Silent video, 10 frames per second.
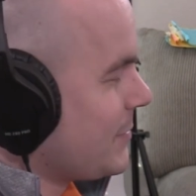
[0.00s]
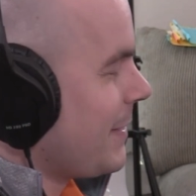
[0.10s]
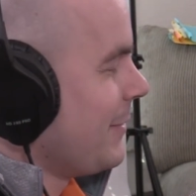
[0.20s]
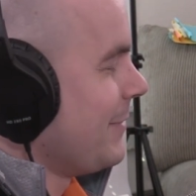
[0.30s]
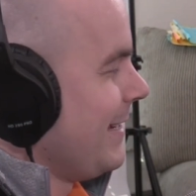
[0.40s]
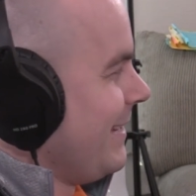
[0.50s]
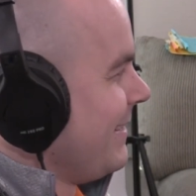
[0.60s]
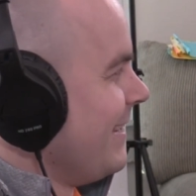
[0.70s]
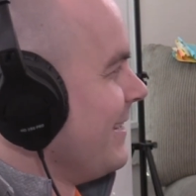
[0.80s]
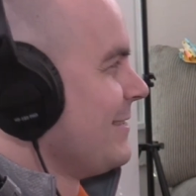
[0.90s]
by the way?
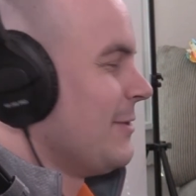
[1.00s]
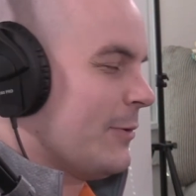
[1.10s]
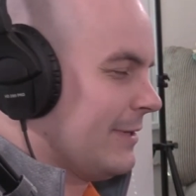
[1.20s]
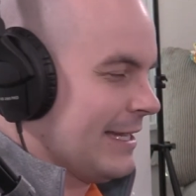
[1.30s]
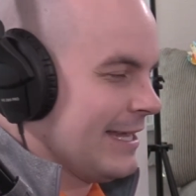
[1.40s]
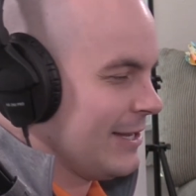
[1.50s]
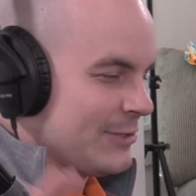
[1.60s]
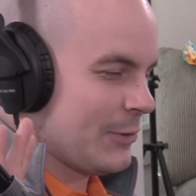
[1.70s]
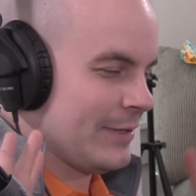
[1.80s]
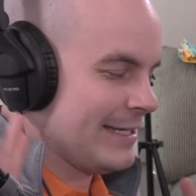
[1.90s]
Totally
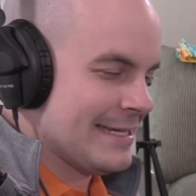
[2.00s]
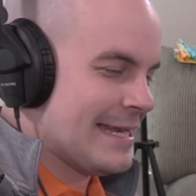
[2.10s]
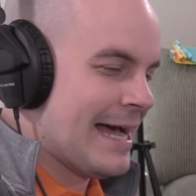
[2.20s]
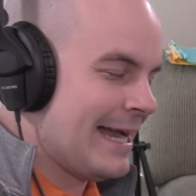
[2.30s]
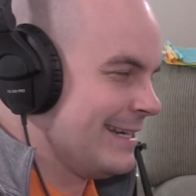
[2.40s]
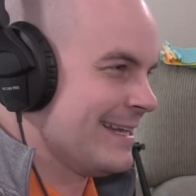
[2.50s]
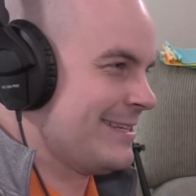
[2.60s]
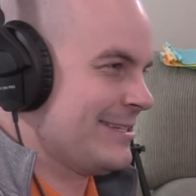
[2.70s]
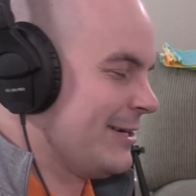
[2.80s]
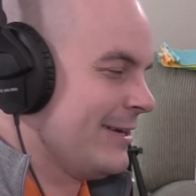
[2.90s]
non-necessary